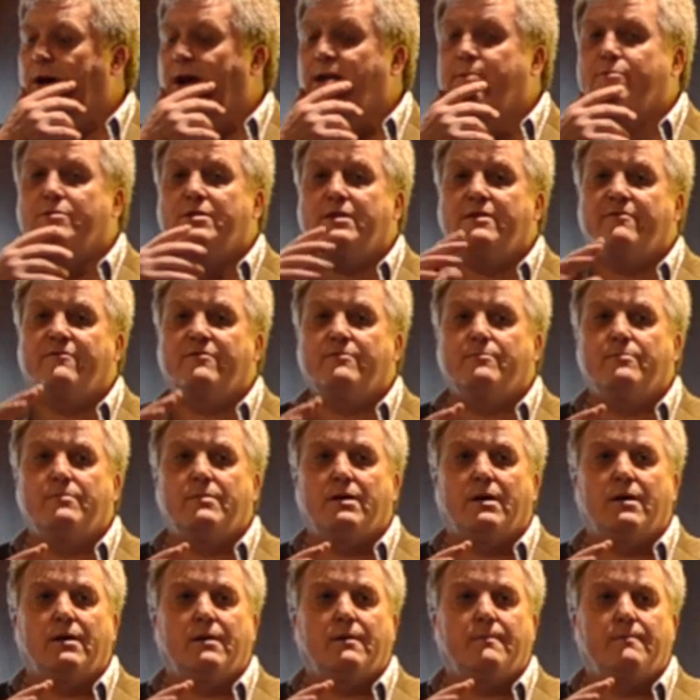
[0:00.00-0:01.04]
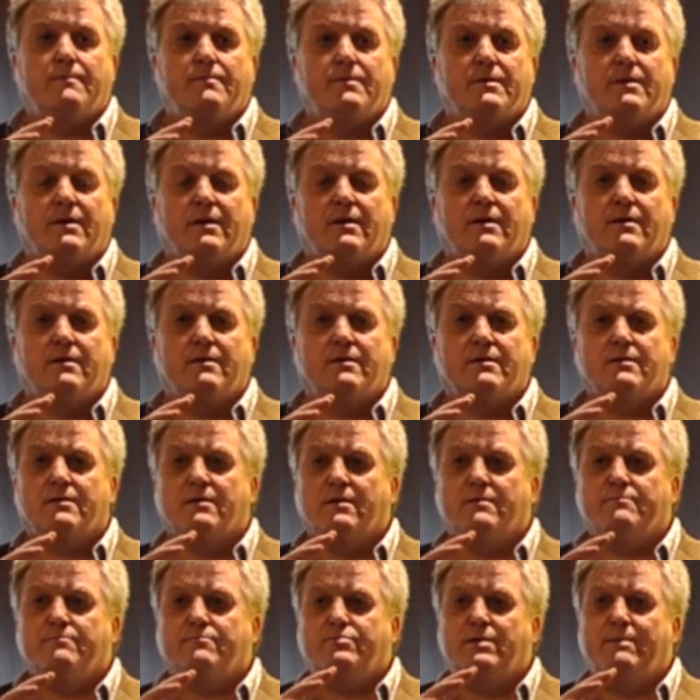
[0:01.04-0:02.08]
anybody here from
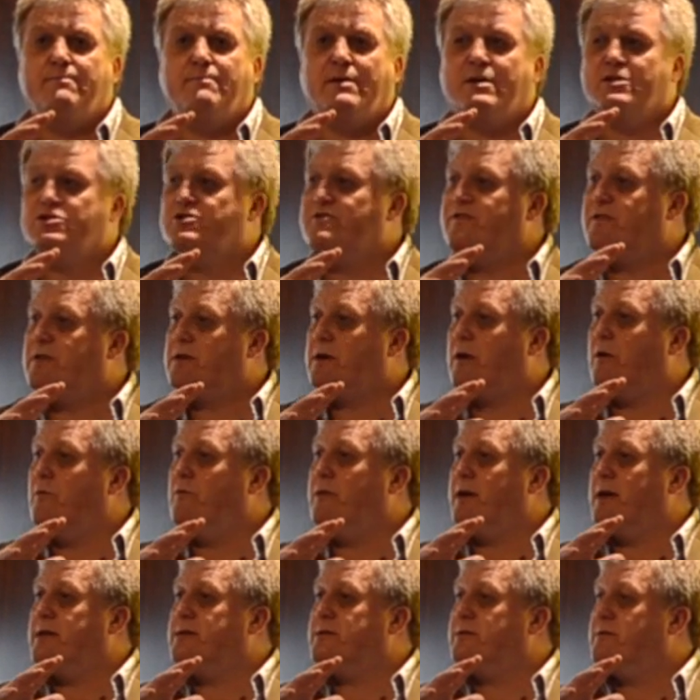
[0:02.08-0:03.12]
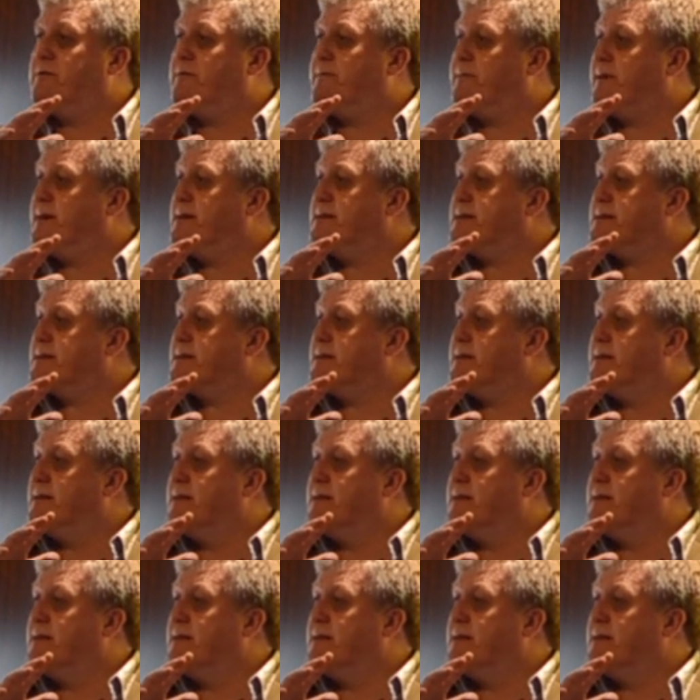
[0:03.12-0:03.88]
brand manager for Colgate toothpaste?